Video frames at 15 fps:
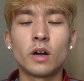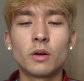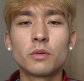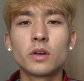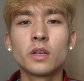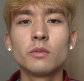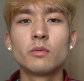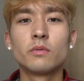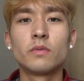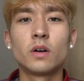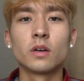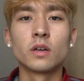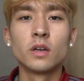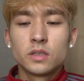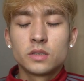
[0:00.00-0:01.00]
I wouldn't give a
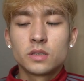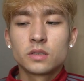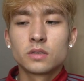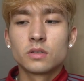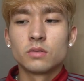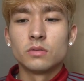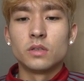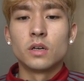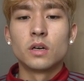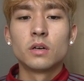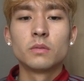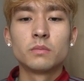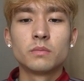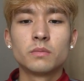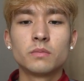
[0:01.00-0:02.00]
fuck. It's just so
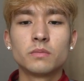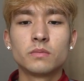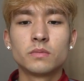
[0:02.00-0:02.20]
dumb.